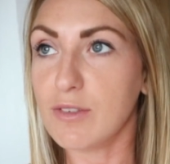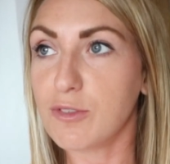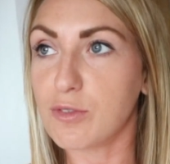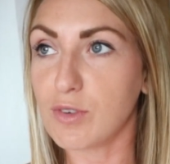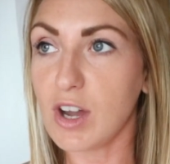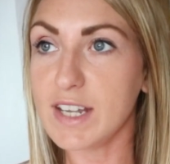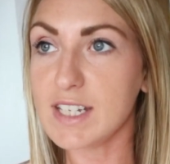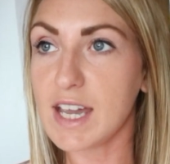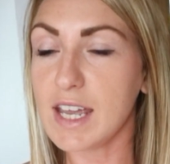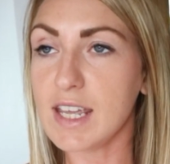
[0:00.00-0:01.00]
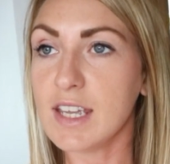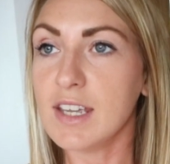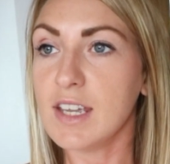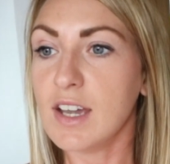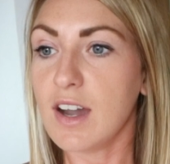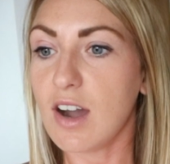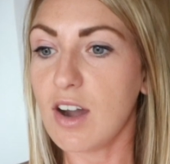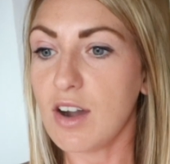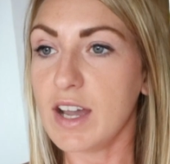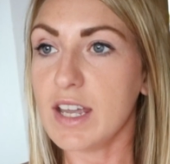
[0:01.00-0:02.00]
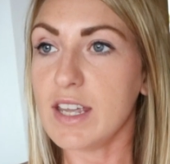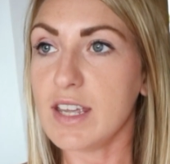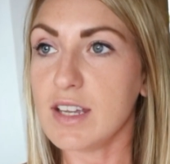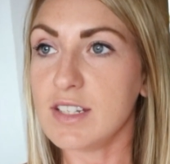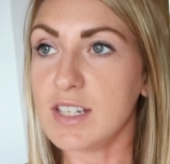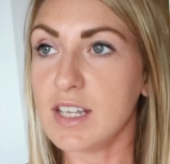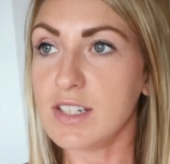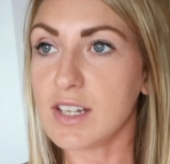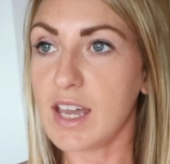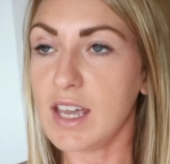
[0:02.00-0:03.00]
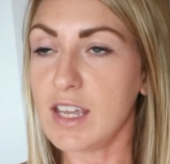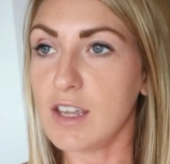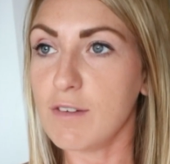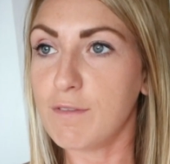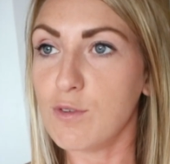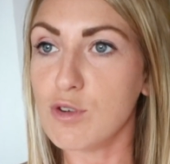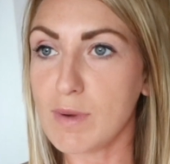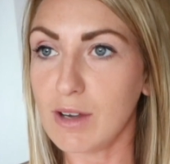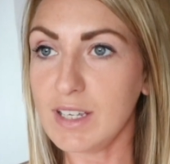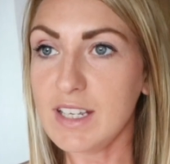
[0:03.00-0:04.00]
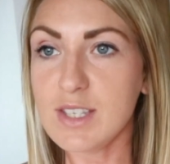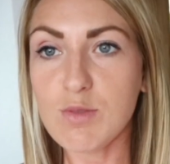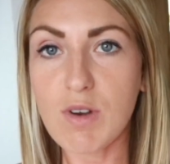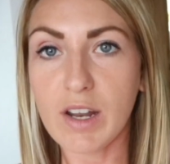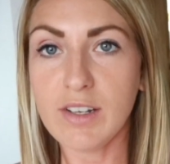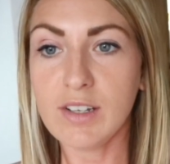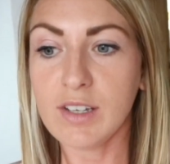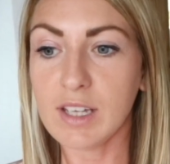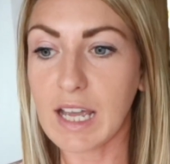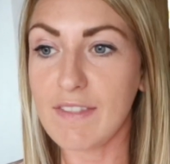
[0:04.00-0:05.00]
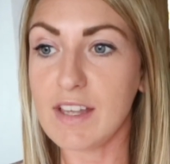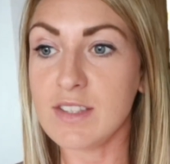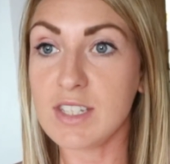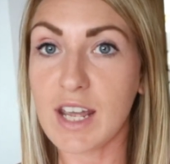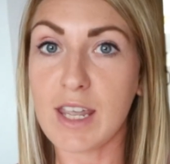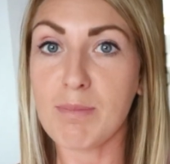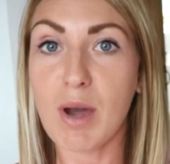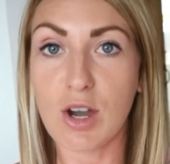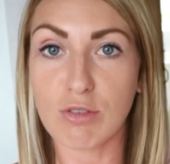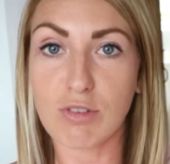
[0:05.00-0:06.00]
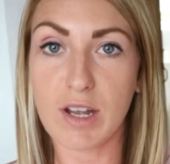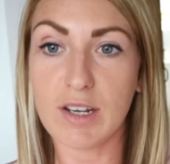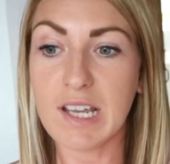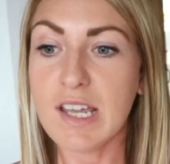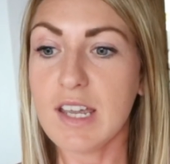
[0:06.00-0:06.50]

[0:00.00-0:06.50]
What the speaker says: Friday I did a 4-mile easy run, and then today park run